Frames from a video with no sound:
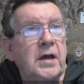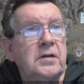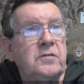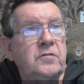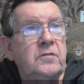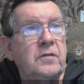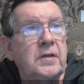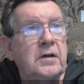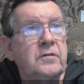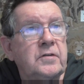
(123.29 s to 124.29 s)
and
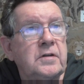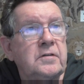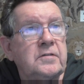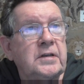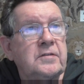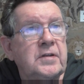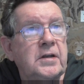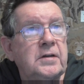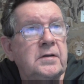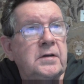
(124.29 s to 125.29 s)

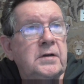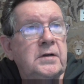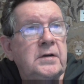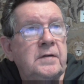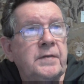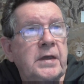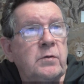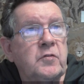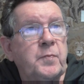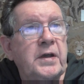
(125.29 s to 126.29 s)
2016. He
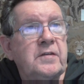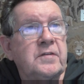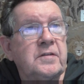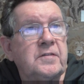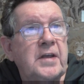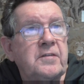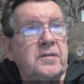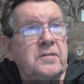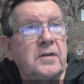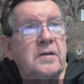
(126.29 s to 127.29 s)
was based at
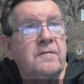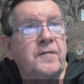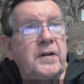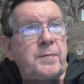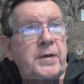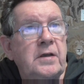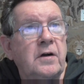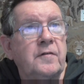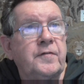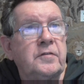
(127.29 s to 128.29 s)
Sassa's Philippi
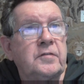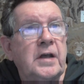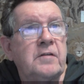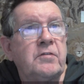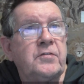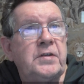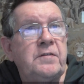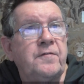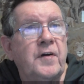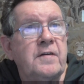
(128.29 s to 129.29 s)
office and
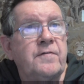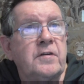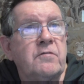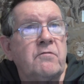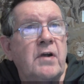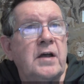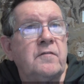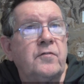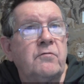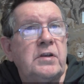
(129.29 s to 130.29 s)
received 500
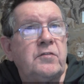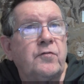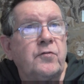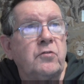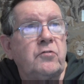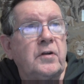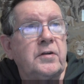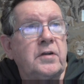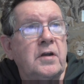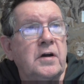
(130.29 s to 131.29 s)
rand for each
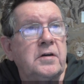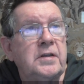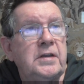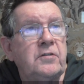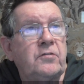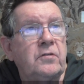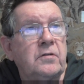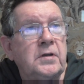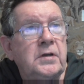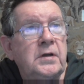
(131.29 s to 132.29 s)
fraudulent card he issued.